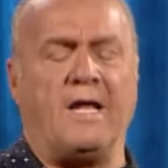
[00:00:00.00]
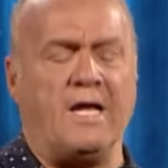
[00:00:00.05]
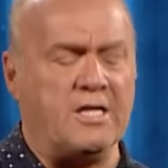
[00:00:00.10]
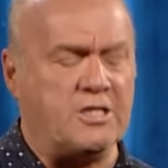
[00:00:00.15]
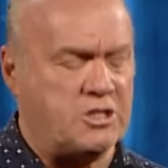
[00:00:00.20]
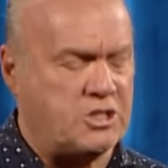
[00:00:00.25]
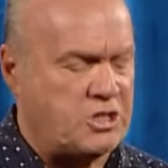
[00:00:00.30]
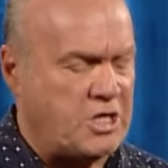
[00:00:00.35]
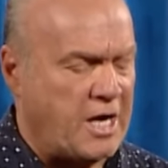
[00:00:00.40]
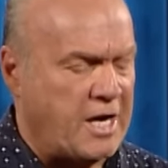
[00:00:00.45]
It
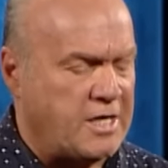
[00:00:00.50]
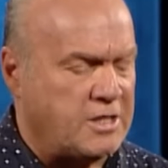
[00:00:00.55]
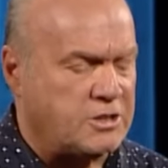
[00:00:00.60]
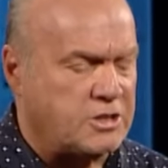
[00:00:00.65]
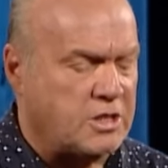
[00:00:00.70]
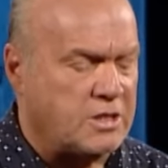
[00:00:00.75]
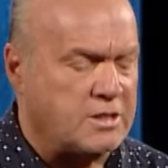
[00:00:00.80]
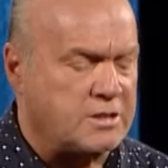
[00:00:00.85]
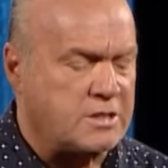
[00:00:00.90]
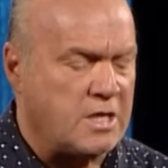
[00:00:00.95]

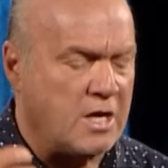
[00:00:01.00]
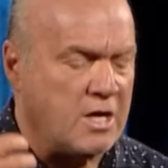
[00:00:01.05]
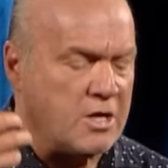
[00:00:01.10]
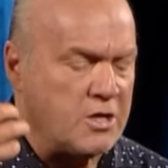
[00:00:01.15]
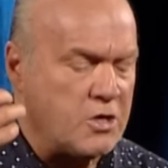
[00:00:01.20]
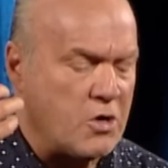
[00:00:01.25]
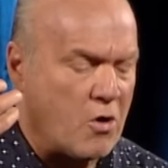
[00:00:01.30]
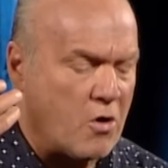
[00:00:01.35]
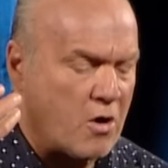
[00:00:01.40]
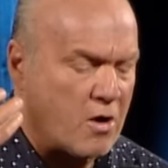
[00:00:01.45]
changes
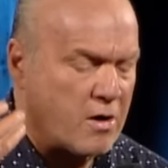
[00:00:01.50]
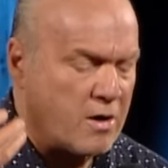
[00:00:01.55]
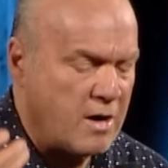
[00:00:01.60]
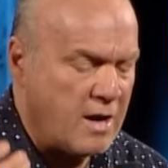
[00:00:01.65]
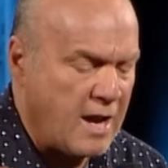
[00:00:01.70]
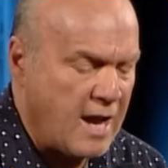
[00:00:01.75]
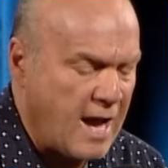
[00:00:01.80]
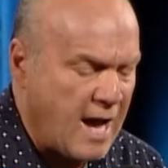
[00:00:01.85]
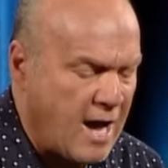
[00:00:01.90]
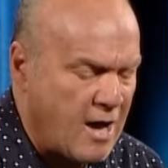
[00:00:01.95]
your
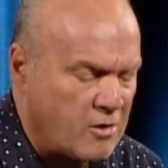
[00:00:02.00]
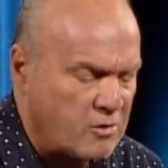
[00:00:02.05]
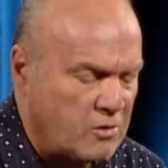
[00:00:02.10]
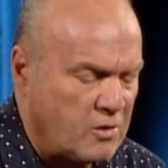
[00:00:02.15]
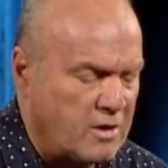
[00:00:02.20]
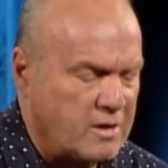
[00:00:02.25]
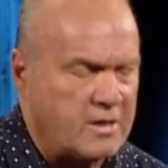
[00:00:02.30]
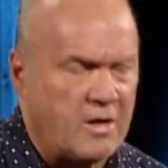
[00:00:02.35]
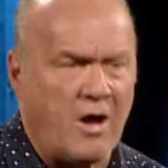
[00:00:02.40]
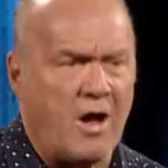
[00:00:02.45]

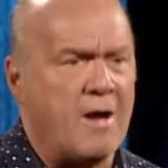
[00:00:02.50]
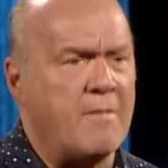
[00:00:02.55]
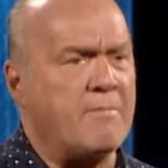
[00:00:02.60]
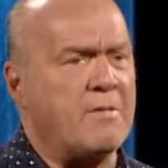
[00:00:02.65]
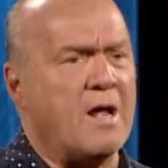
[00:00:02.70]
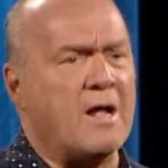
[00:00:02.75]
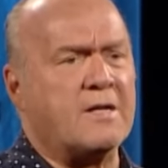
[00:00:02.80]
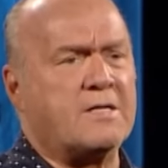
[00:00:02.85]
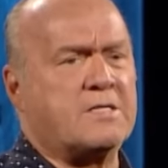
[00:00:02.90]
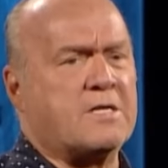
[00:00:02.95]
outlook. Now, I'm
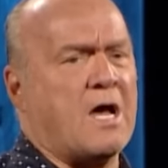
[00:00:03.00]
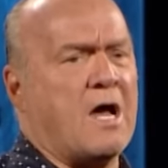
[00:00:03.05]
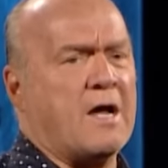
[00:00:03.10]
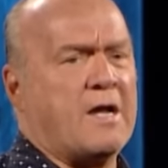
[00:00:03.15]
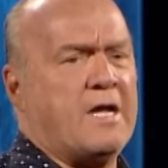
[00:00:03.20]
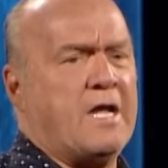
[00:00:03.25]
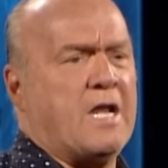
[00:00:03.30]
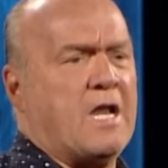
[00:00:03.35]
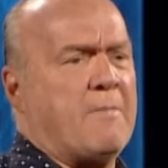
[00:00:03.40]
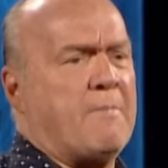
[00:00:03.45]
not
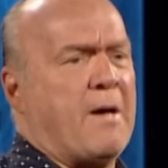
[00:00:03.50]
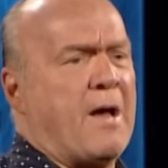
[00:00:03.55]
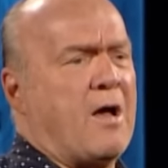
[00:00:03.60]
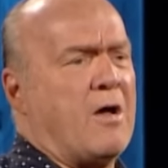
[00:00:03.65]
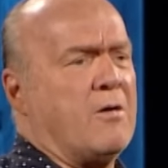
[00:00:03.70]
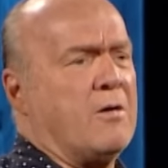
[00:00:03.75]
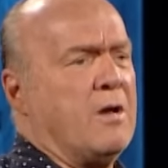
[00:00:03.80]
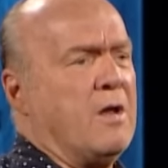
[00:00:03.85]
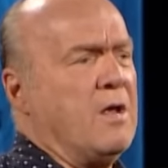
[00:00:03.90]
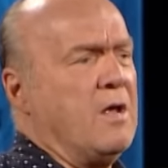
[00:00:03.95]
talking
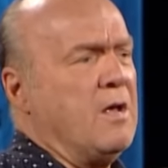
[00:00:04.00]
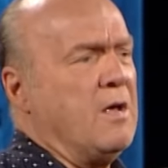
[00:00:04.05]
about,